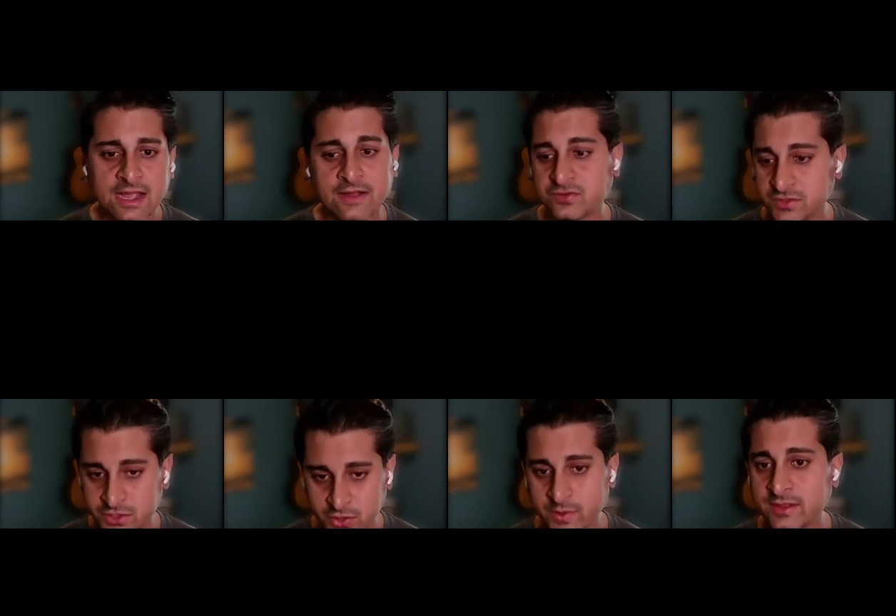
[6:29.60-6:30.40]
after
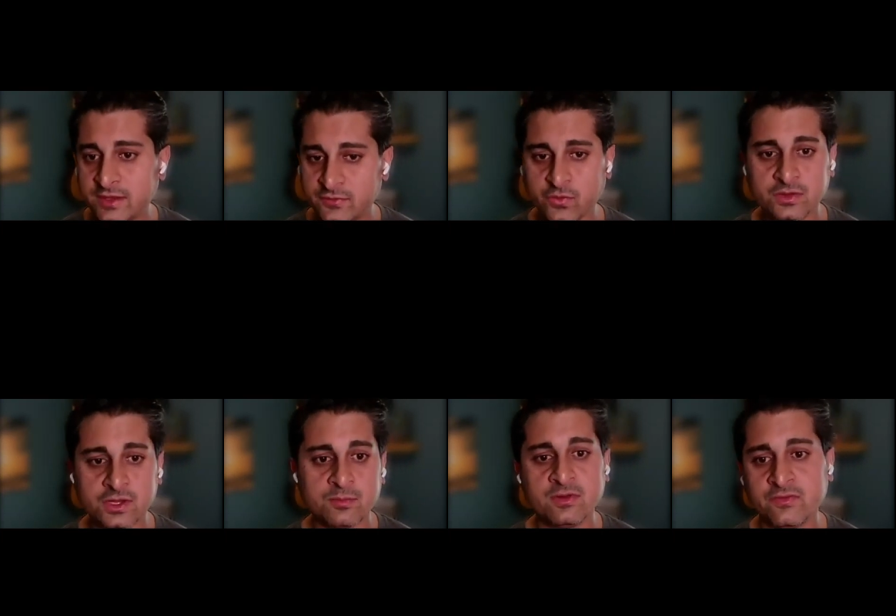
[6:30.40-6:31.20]
doing this for a
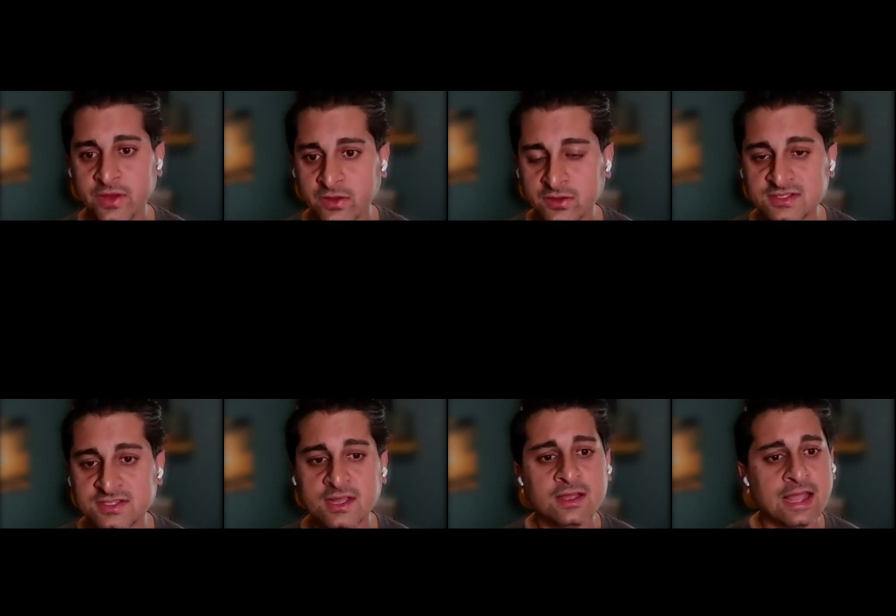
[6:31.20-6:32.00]
number of
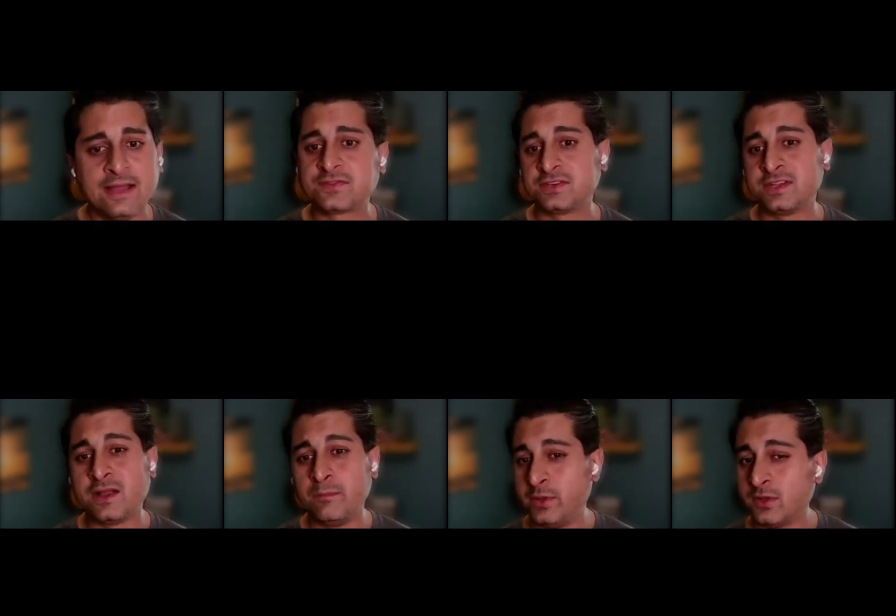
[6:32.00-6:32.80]
years, after
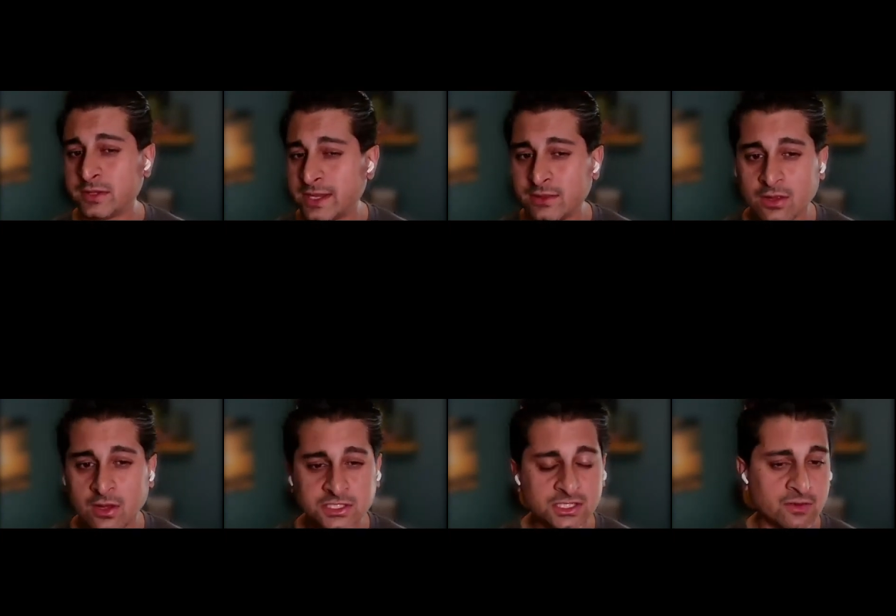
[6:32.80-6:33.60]
now building and
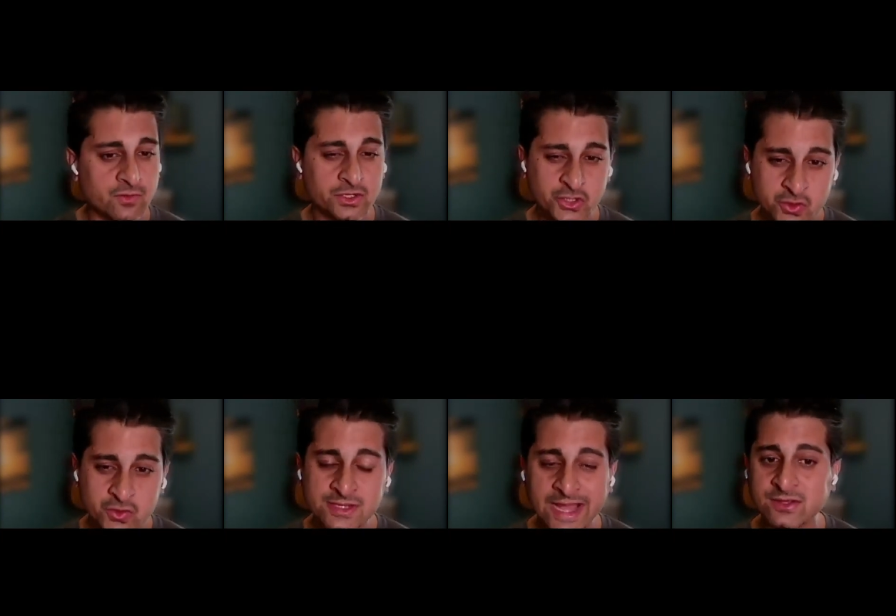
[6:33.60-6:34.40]
launching over
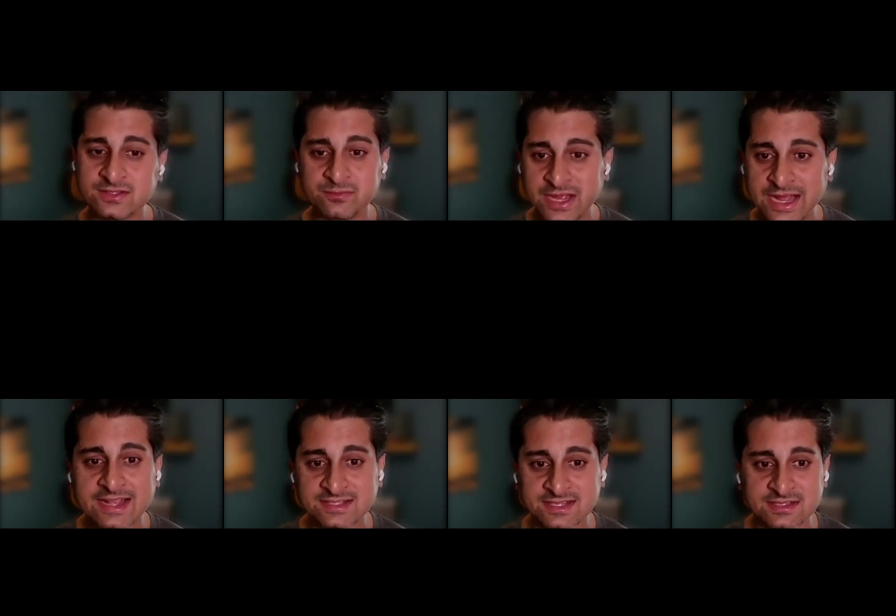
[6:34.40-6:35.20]
2,000
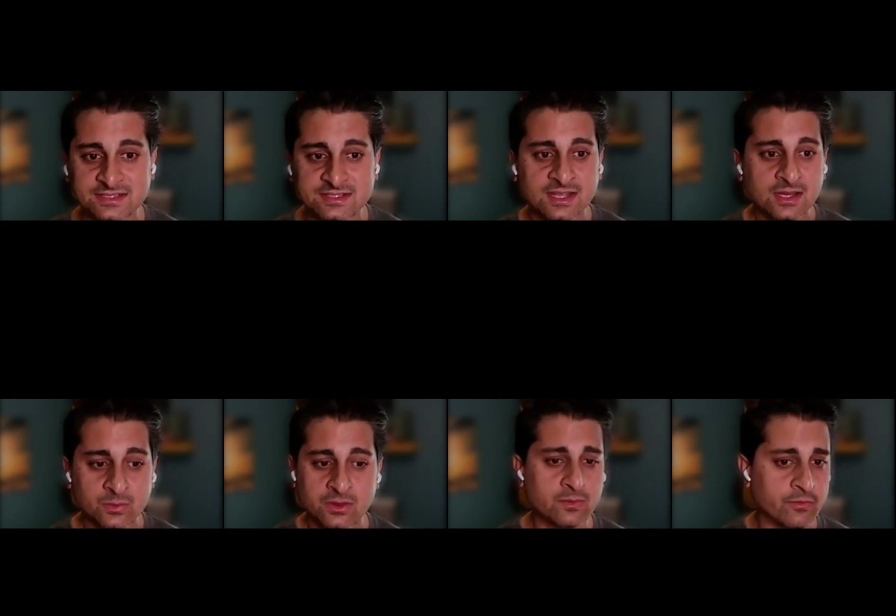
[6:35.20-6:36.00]
passes
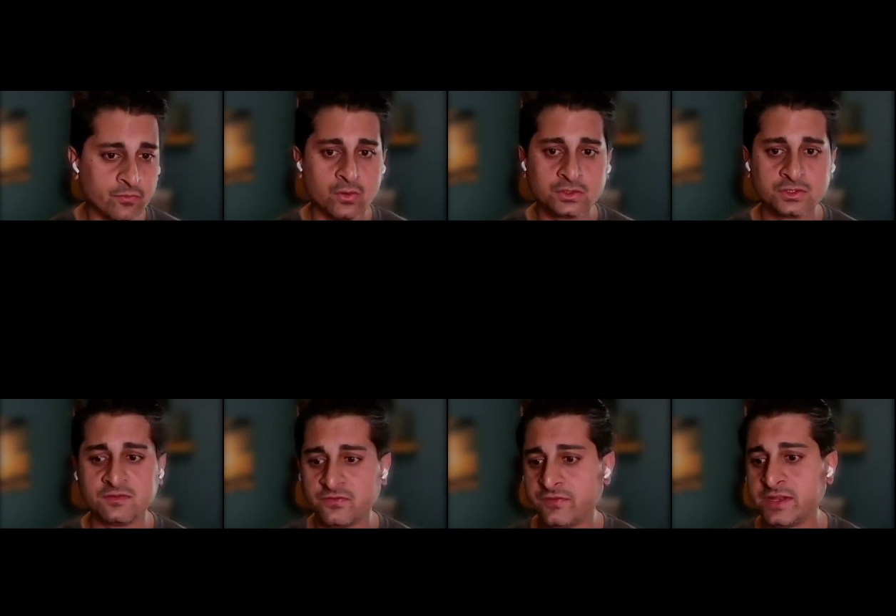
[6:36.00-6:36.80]
with over
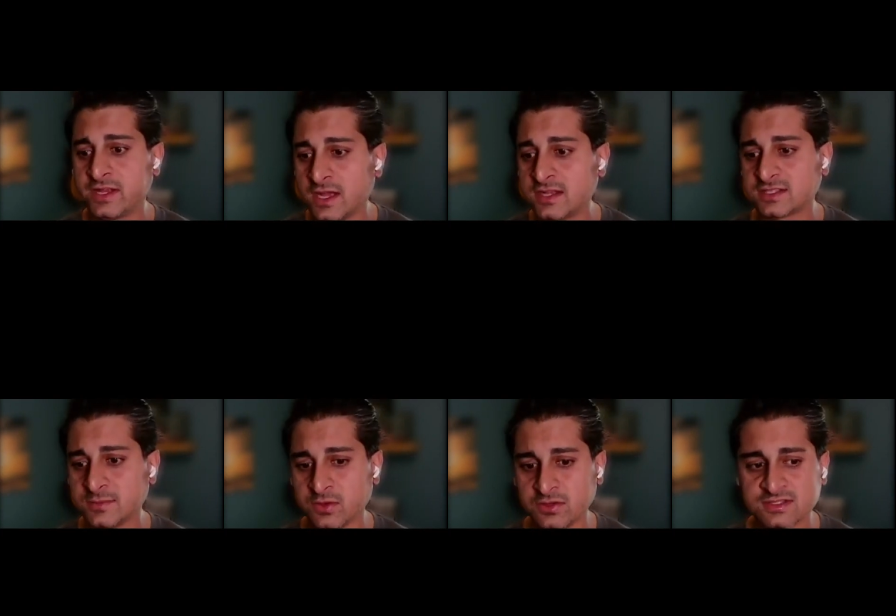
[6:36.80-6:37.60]
450
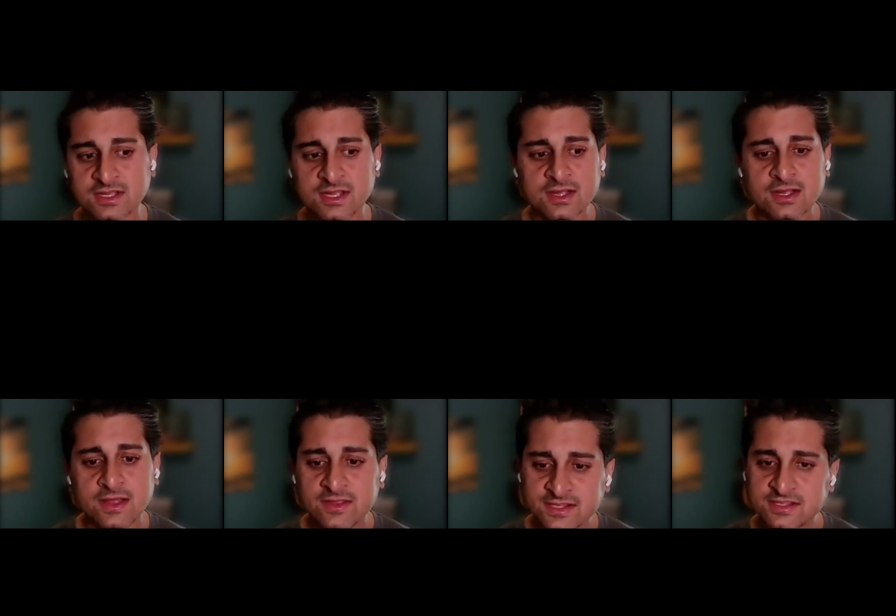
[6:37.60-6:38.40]
customers.
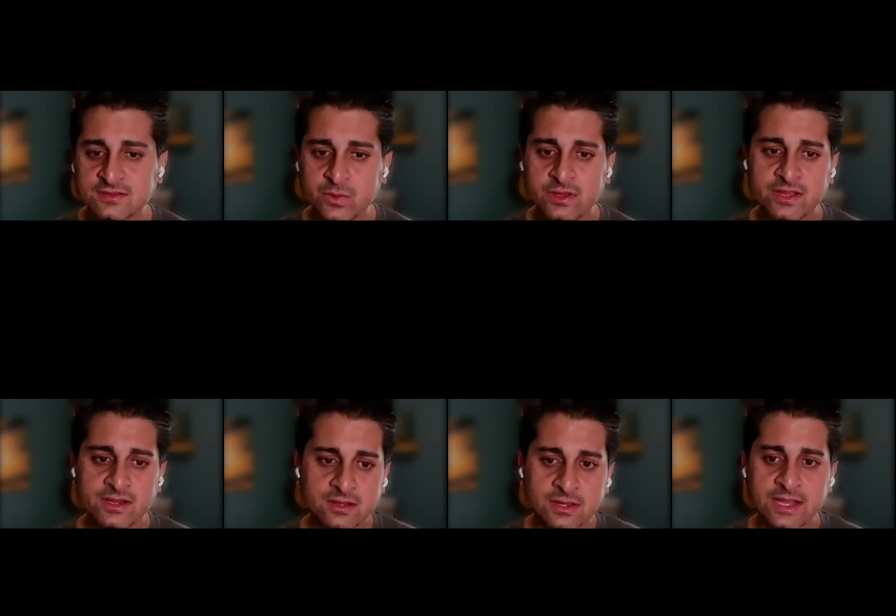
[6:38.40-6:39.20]
And this is really
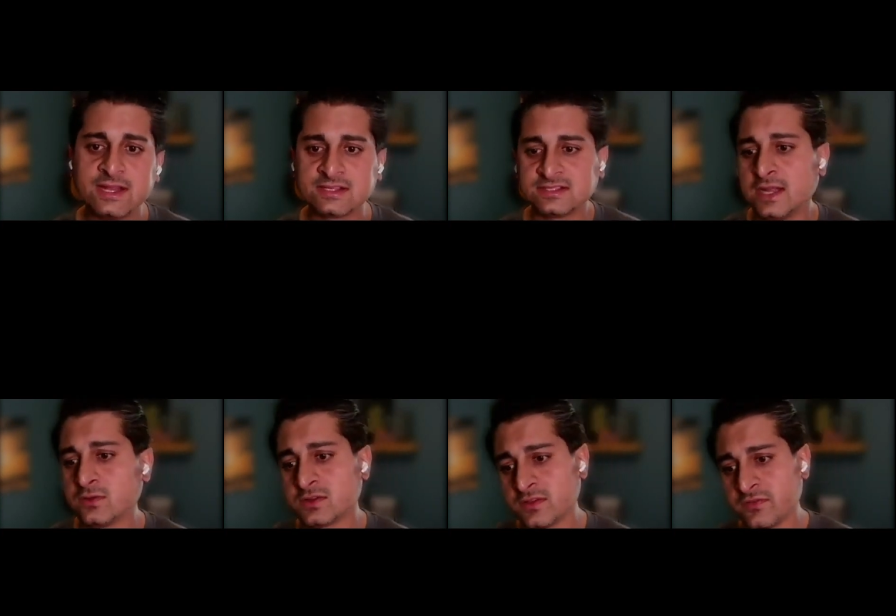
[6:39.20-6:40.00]
going to lead us
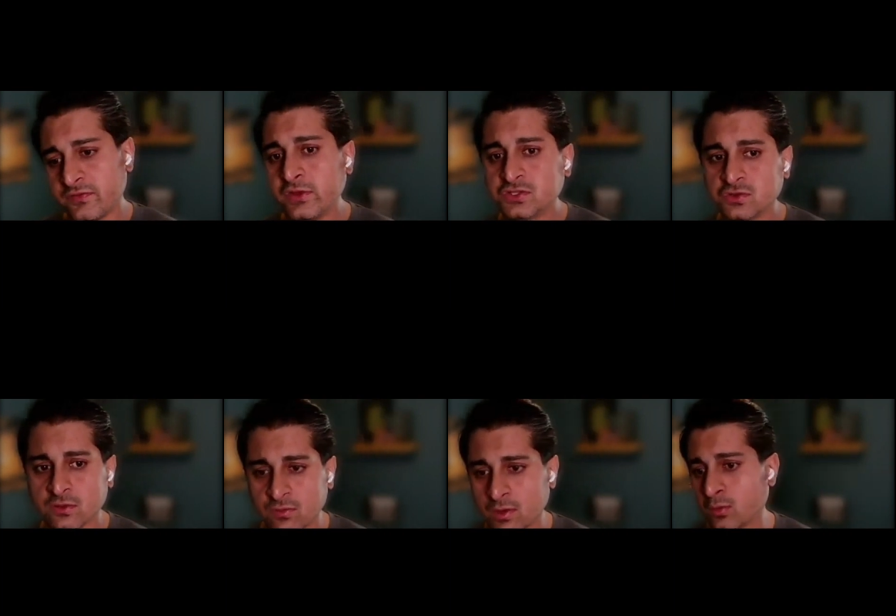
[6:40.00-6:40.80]
now to the
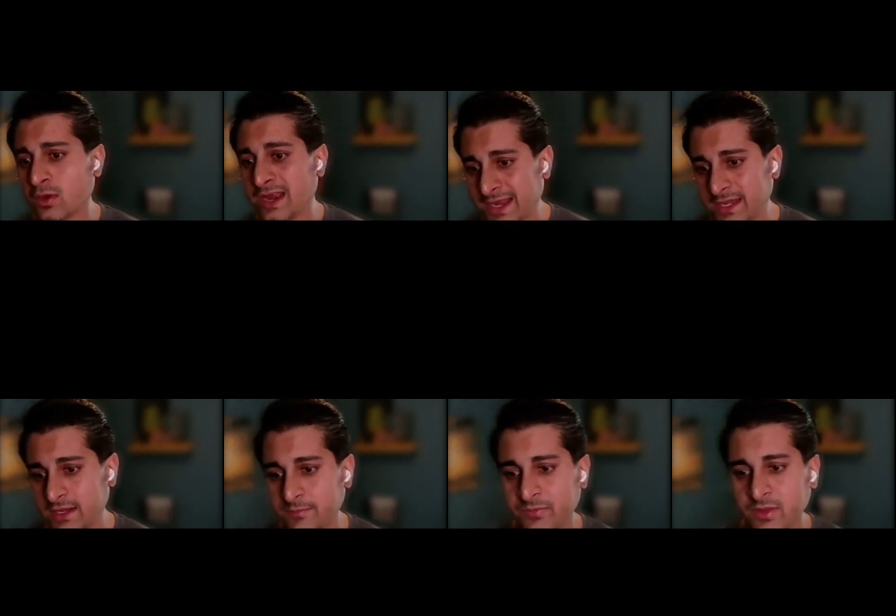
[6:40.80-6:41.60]
future of where we're headed.